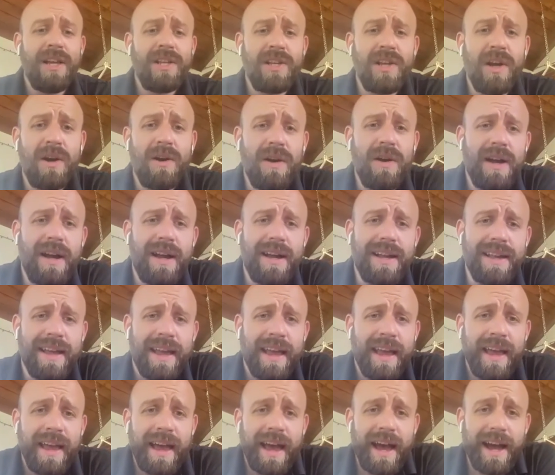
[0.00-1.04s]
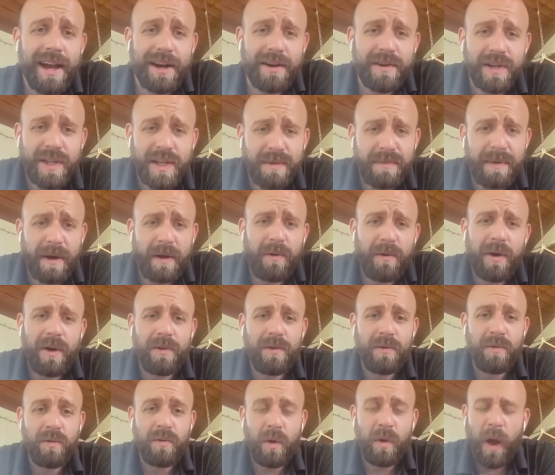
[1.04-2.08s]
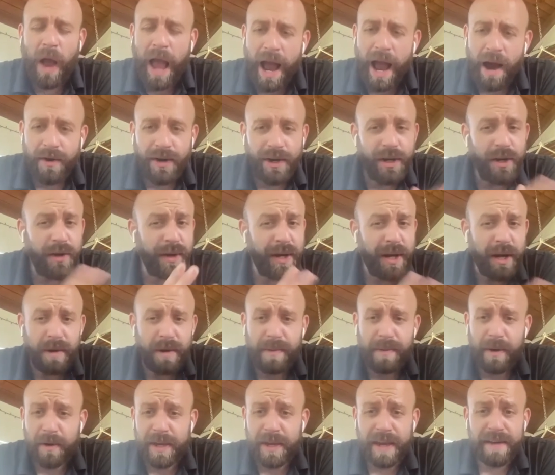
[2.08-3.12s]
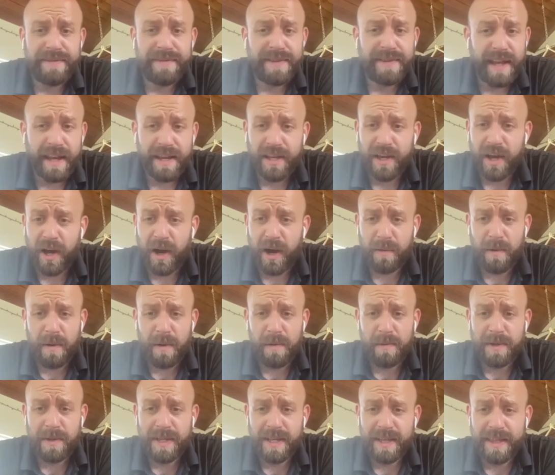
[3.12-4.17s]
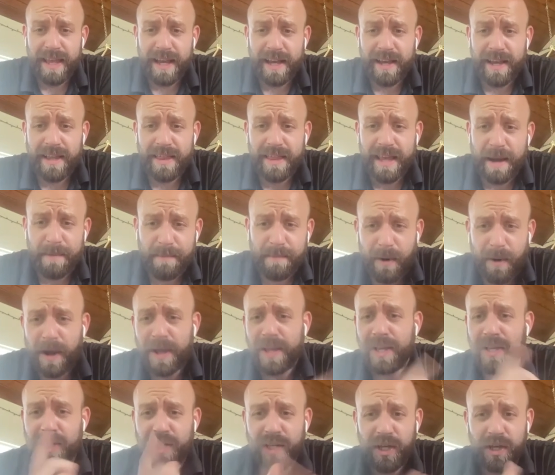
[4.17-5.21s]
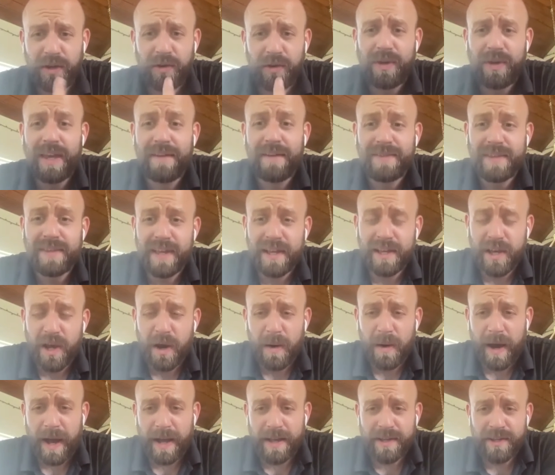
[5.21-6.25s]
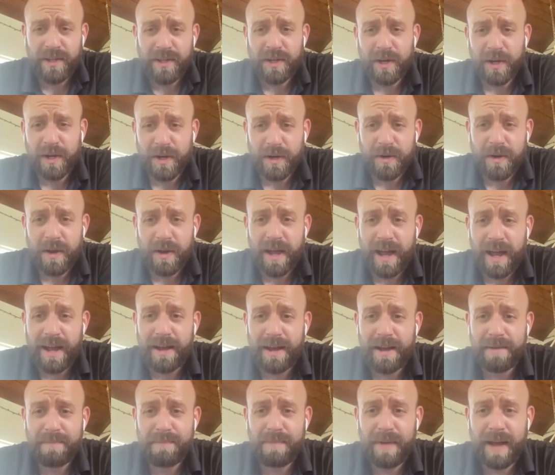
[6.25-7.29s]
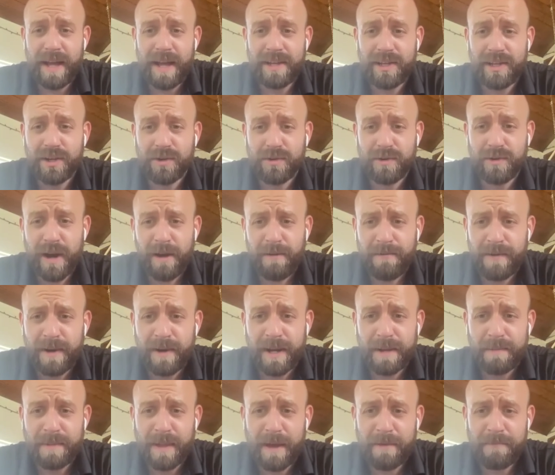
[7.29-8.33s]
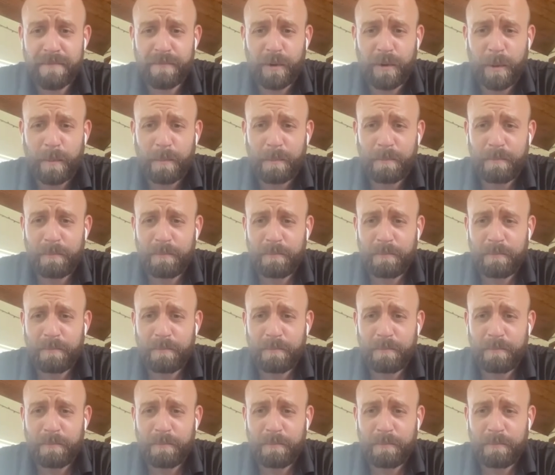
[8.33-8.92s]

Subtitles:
So, Christabel, how did you hear about GiveSendGo? What was it that brought you to GiveSendGo as your crowdfunding platform?